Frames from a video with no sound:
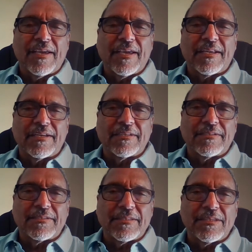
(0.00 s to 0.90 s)
and
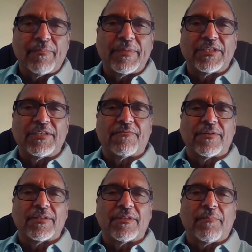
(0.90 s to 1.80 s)
a little bit
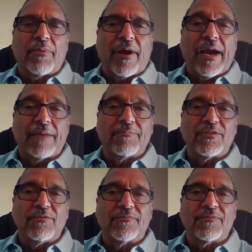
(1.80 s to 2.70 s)
different than
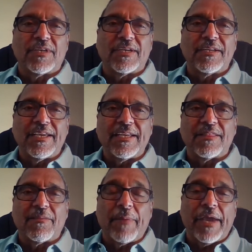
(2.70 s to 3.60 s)
perhaps you've done
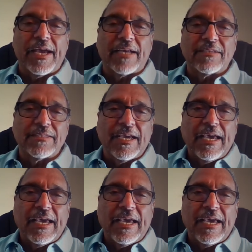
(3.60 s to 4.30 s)
in the past.